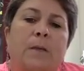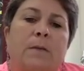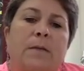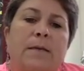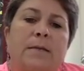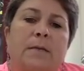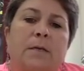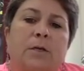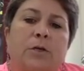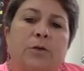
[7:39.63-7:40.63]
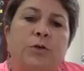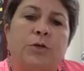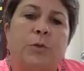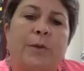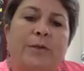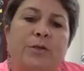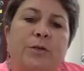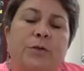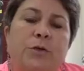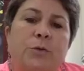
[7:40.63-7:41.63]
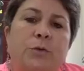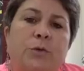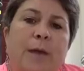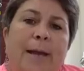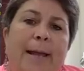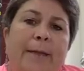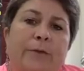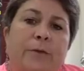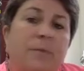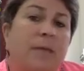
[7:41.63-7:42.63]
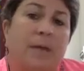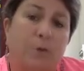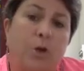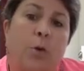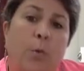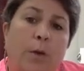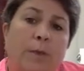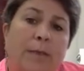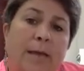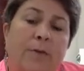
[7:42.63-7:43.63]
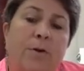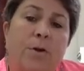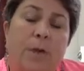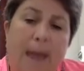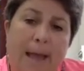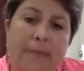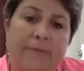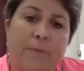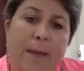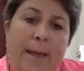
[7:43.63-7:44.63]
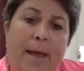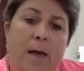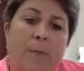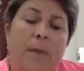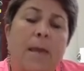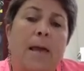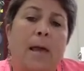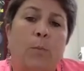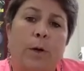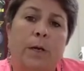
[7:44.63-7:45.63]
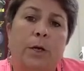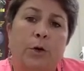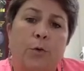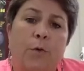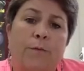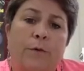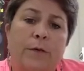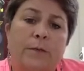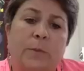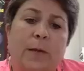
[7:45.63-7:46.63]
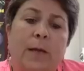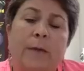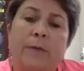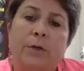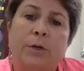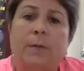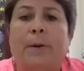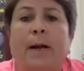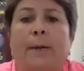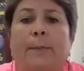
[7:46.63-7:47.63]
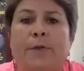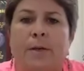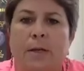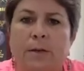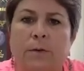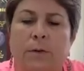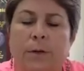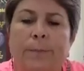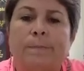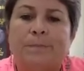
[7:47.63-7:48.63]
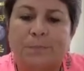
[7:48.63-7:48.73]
these conclusion questions. You will try to answer them together. You can work together. You can ask for my help, and we're going to go over it as well. And then you're going to pair up with another group,